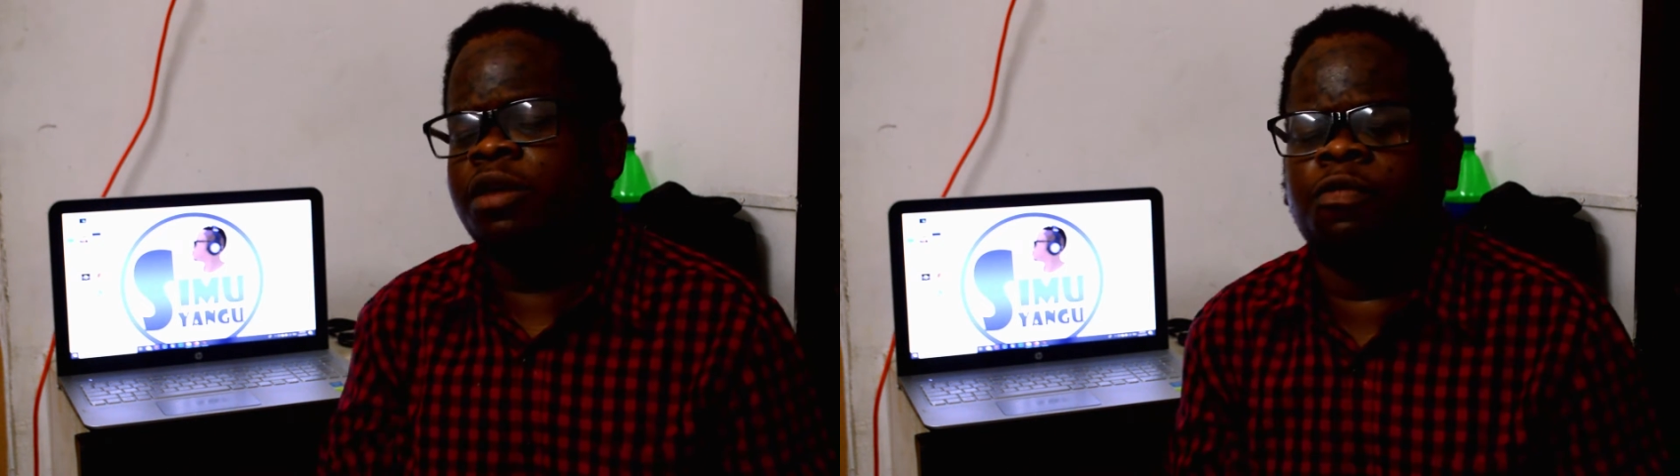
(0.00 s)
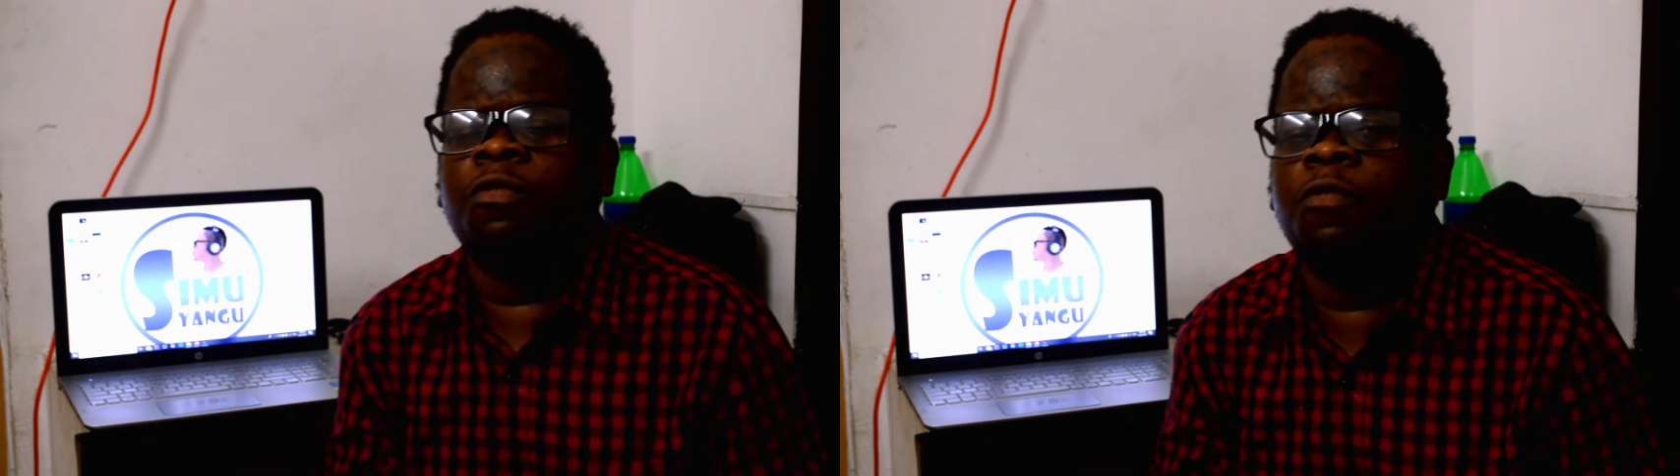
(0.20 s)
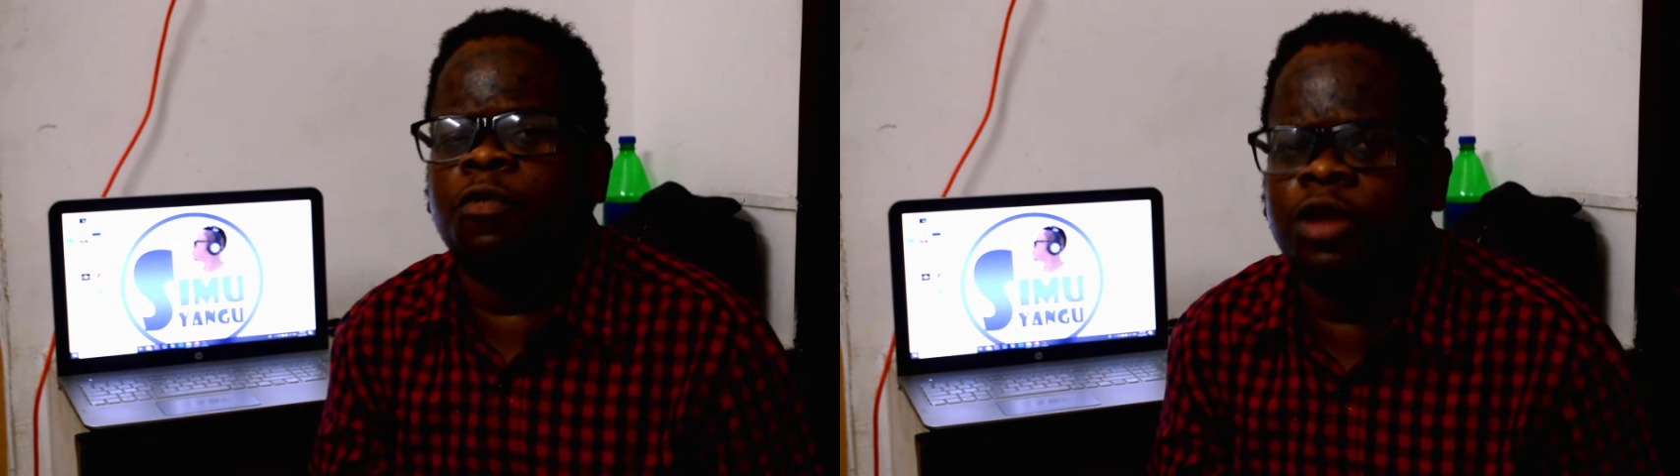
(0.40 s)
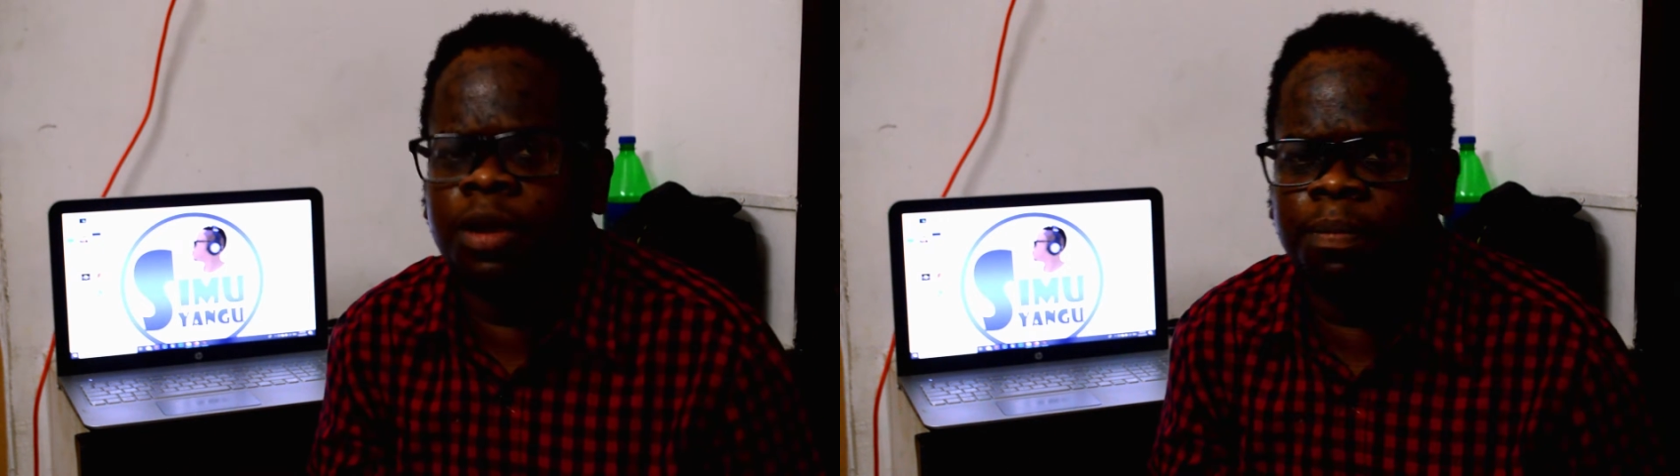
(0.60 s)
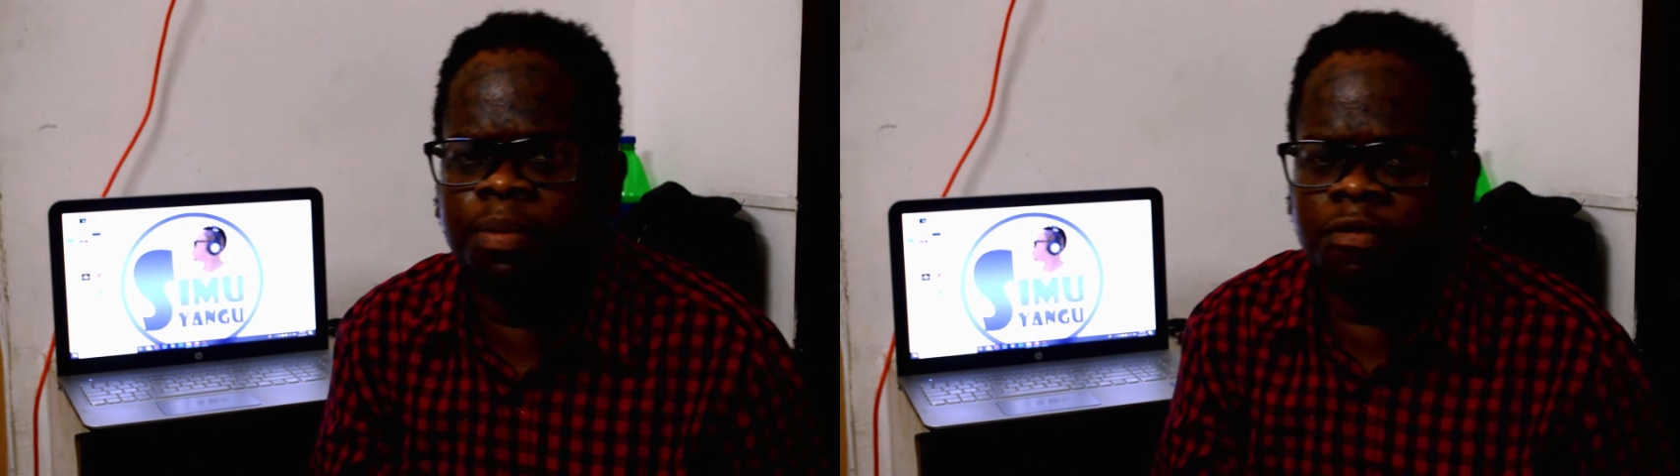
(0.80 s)
from phone
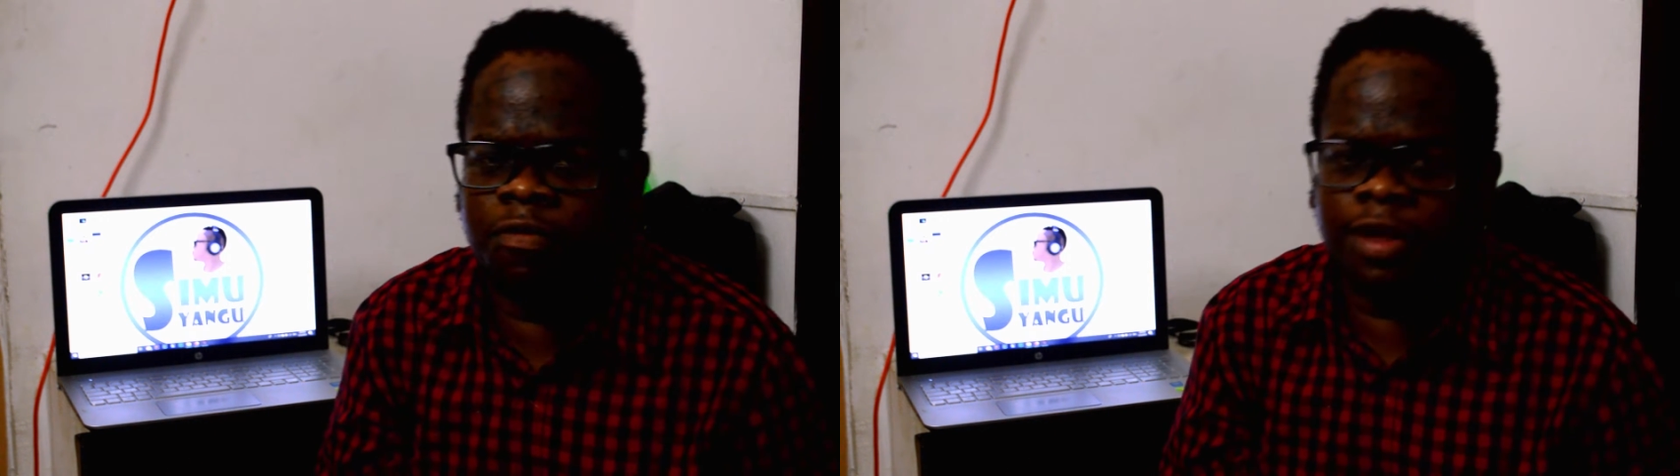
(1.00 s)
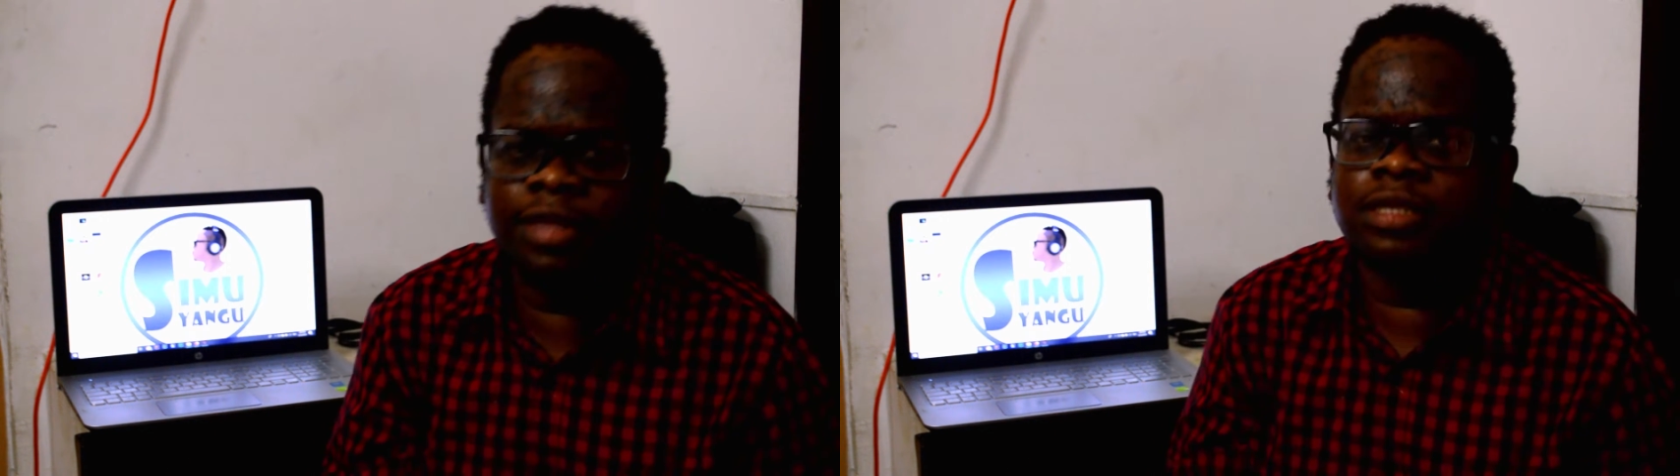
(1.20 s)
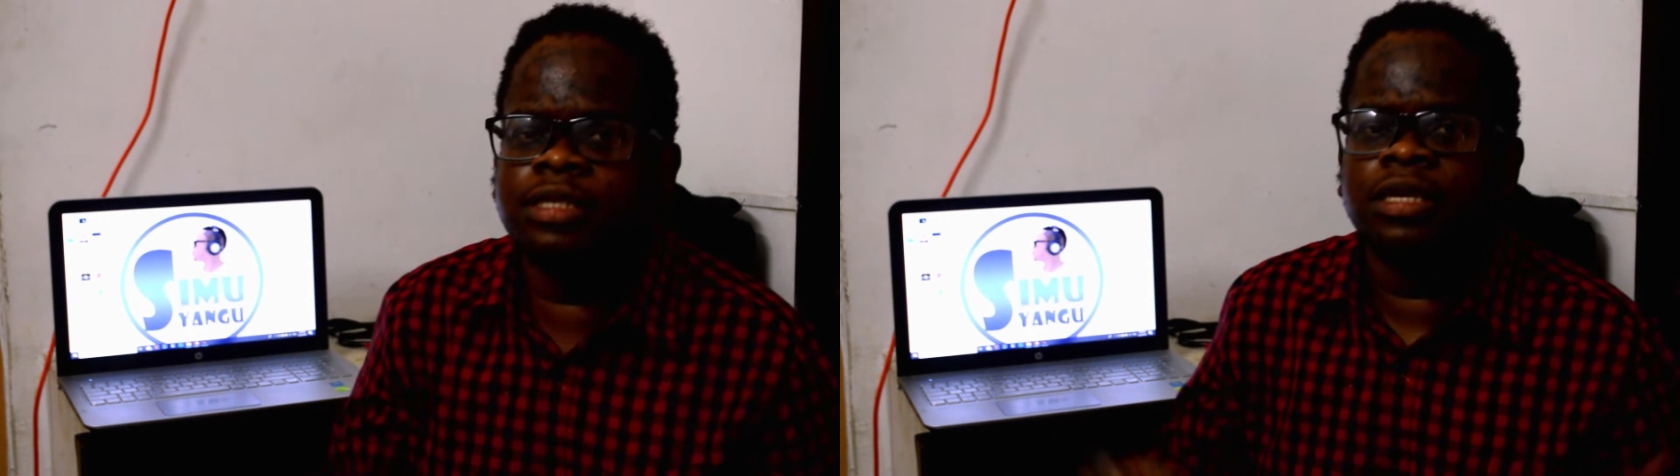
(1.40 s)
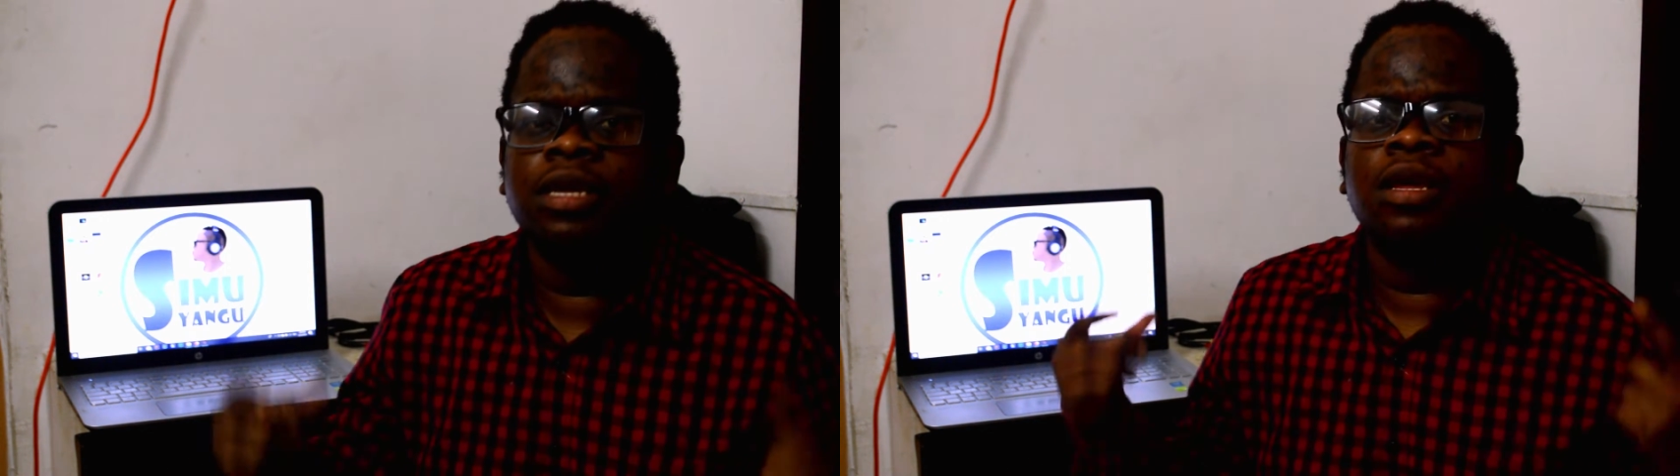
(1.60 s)
prevents